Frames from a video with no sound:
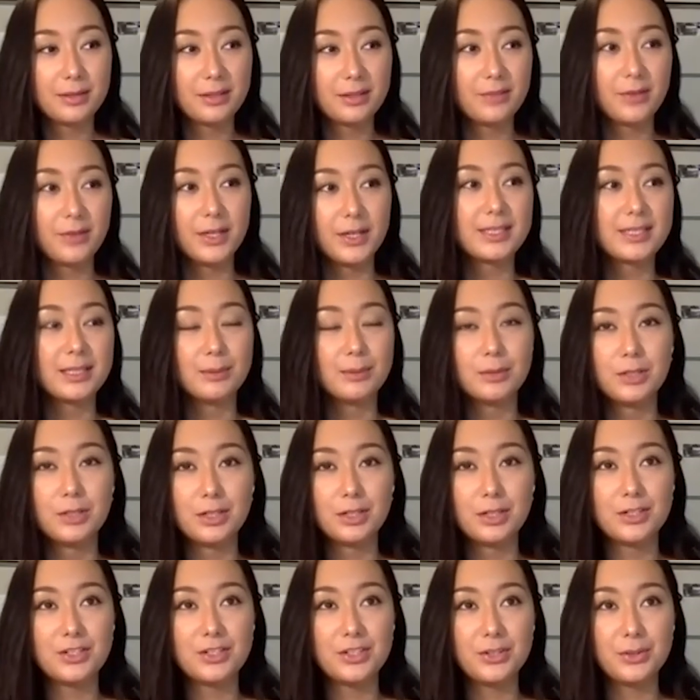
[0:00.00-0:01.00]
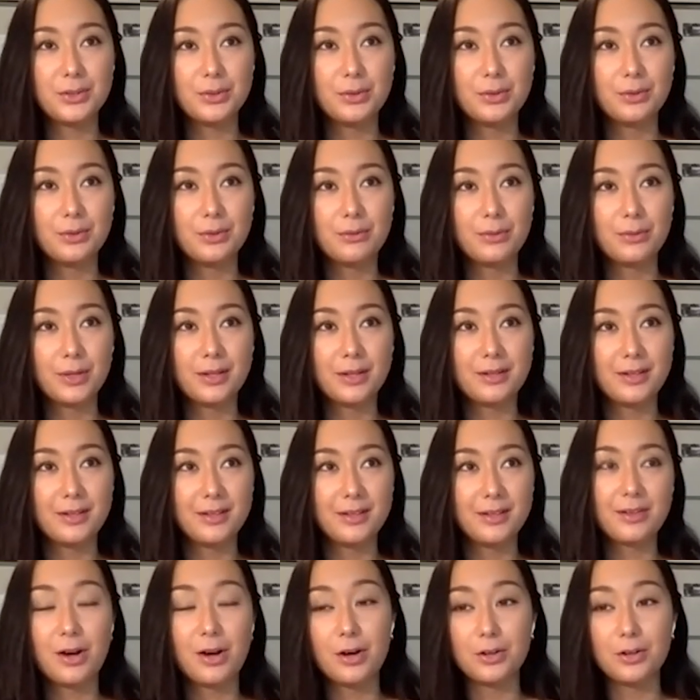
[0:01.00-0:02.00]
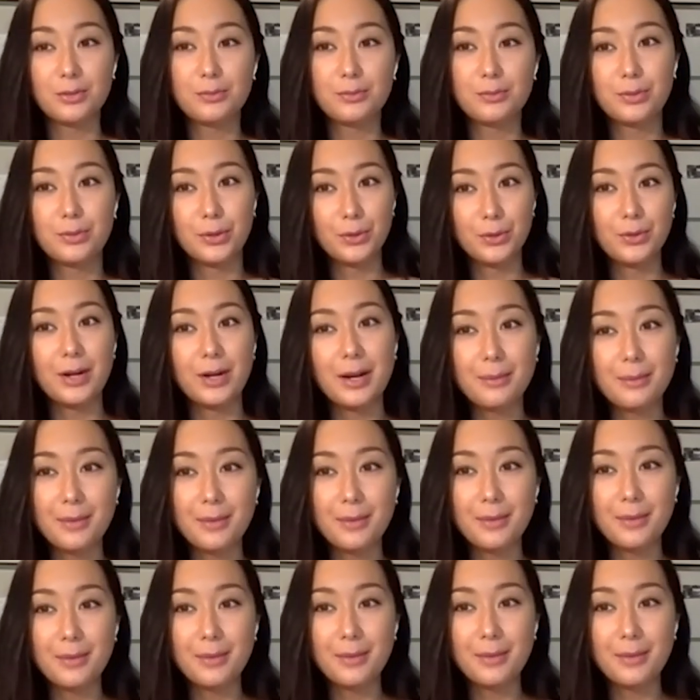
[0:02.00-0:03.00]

is very similar to what is called program